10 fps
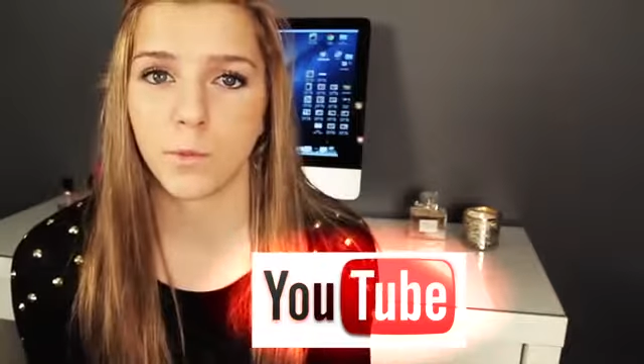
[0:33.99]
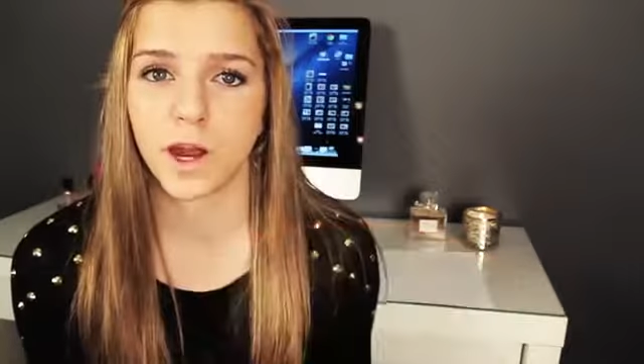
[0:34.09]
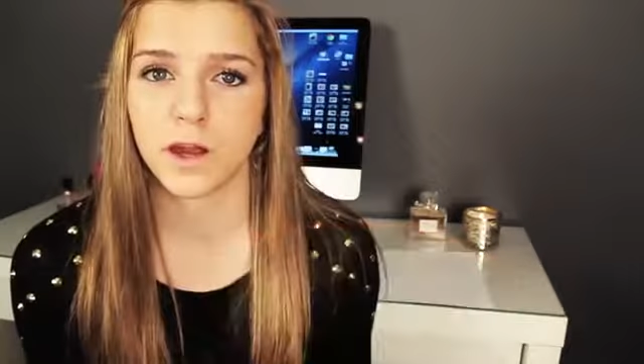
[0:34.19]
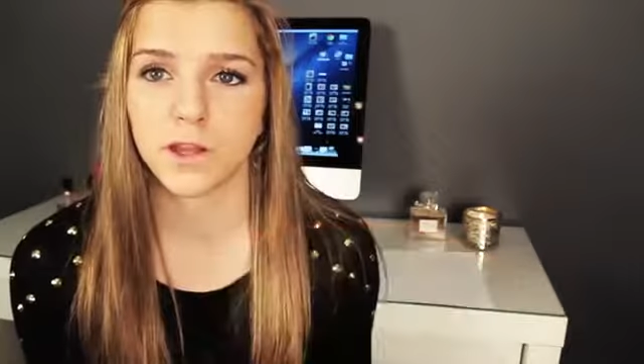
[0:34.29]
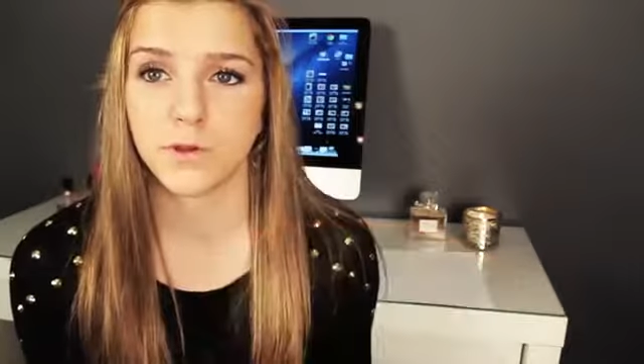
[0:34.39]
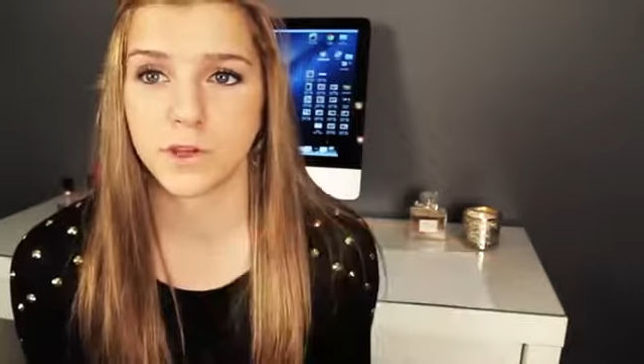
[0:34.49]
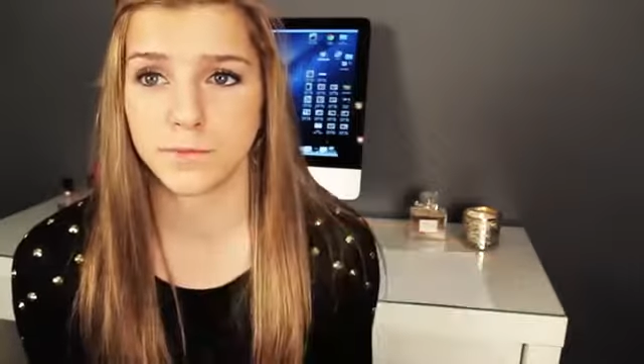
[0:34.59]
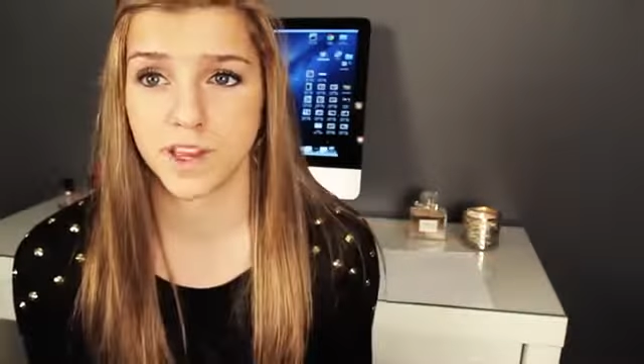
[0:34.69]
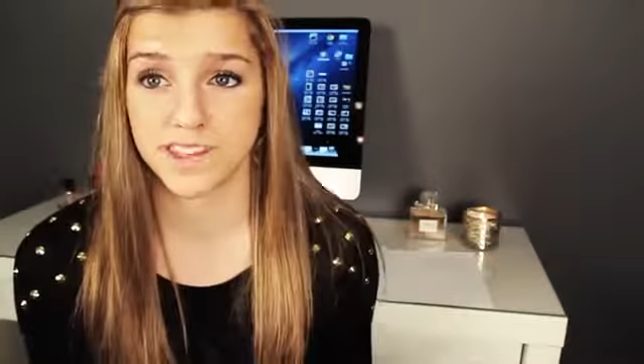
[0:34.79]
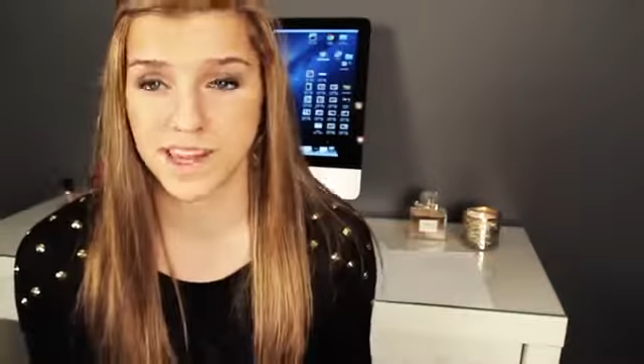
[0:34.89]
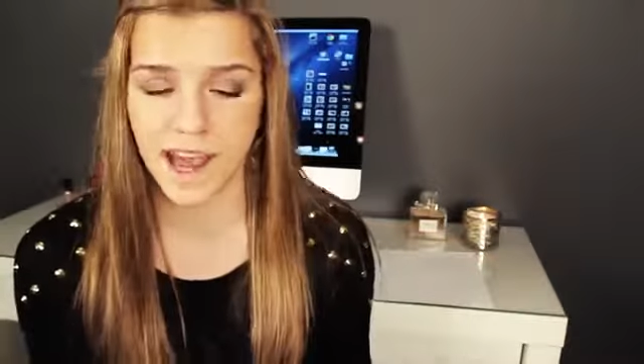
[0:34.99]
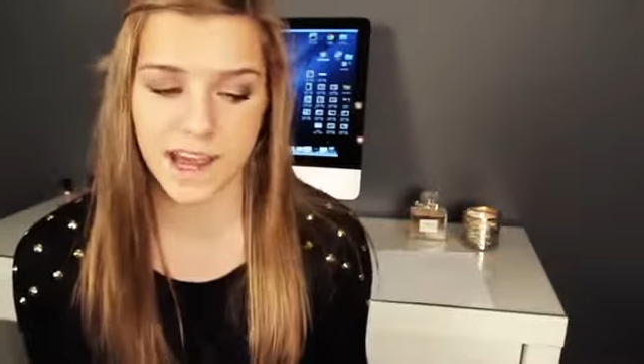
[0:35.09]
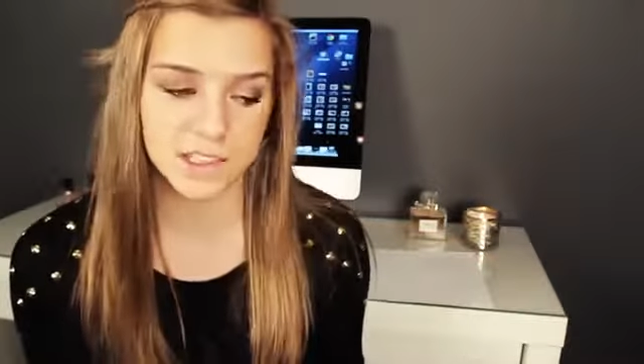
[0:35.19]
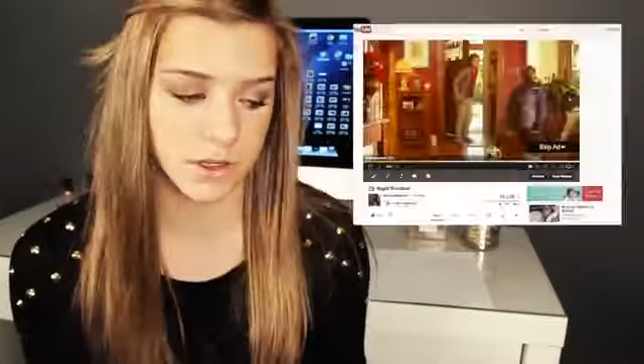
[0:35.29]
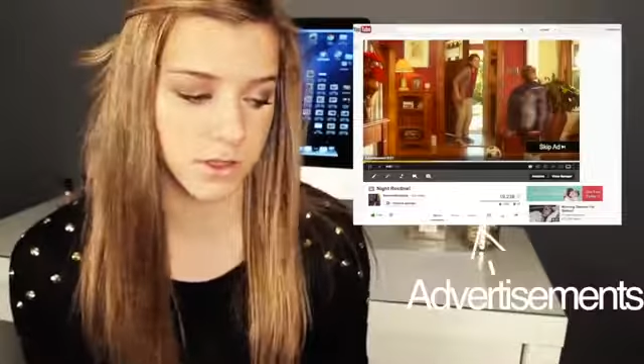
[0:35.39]
where you can place
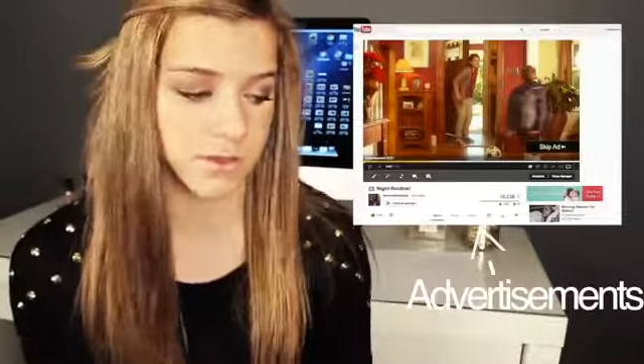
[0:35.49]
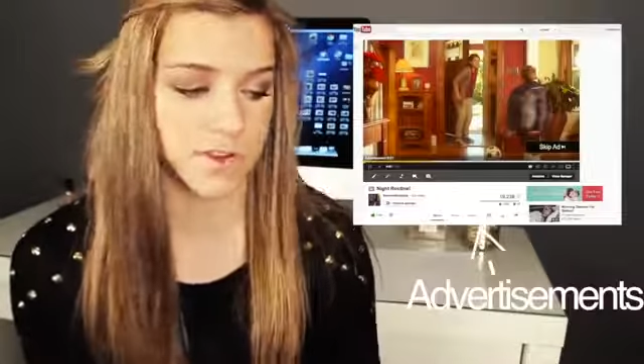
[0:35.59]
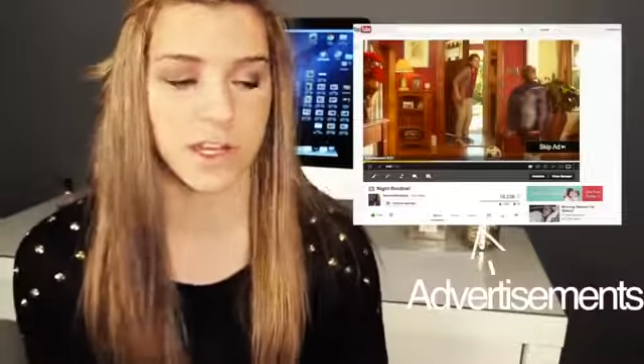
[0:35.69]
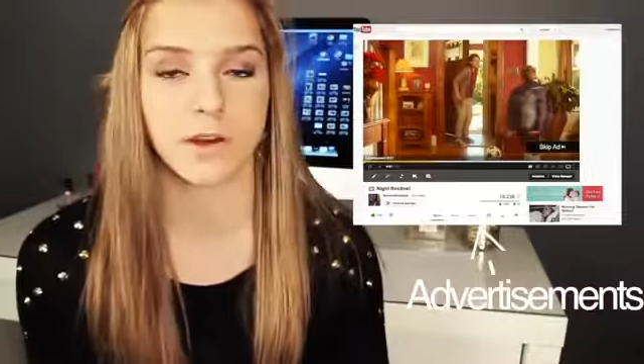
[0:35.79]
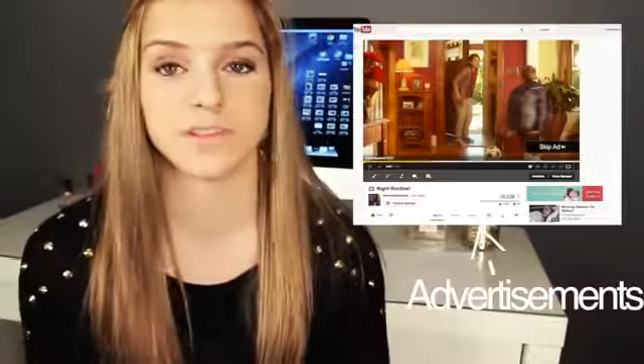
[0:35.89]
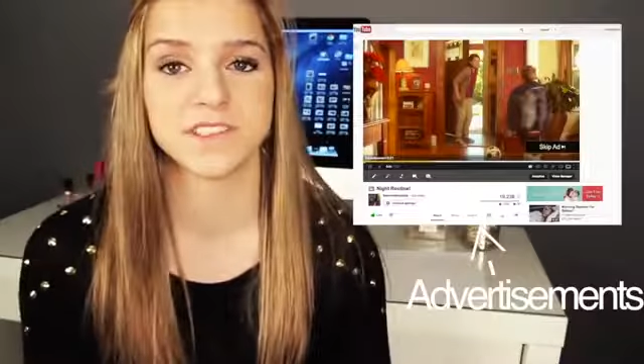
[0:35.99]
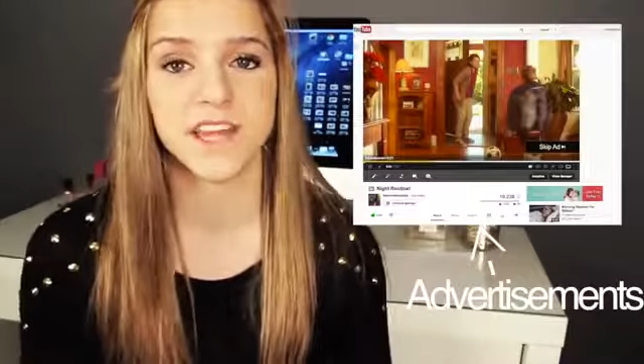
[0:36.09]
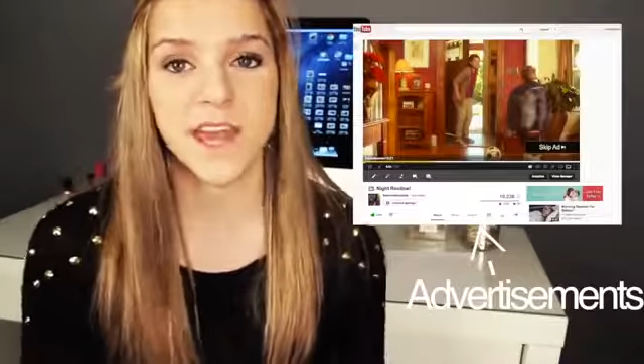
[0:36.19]
ads on your videos,